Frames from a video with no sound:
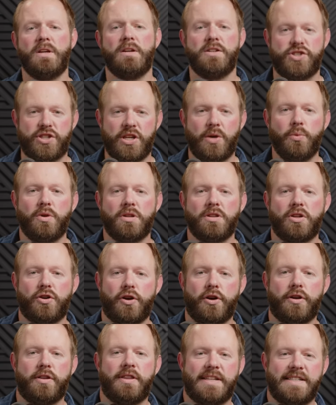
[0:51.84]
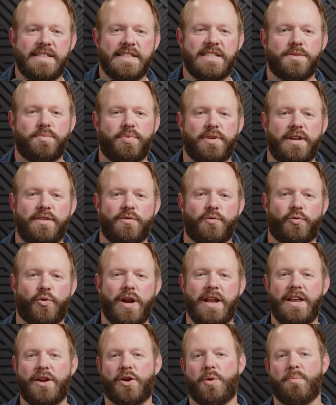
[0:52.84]
She will learn the discipline of
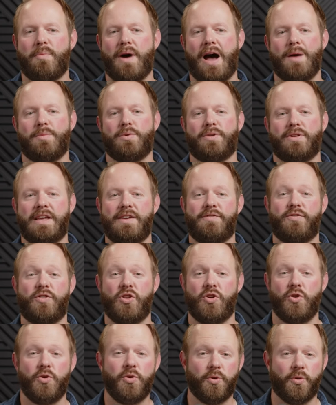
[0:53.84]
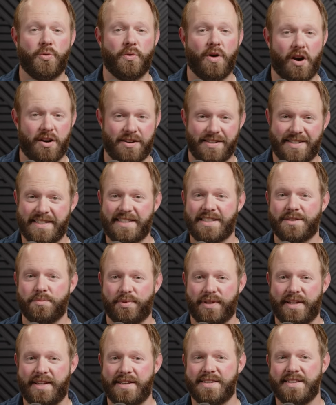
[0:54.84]
reading her Bible if you are
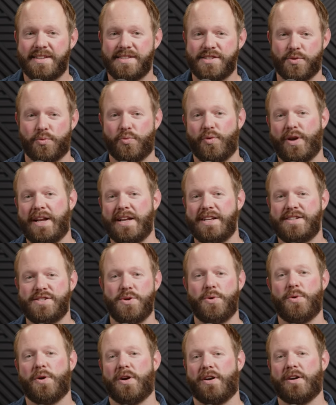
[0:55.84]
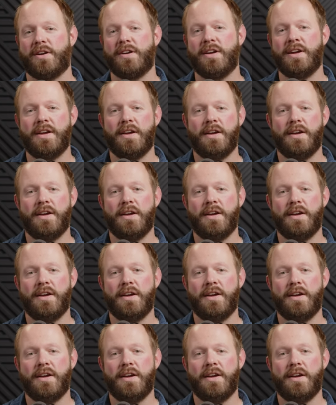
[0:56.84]
disciplined to read it to her.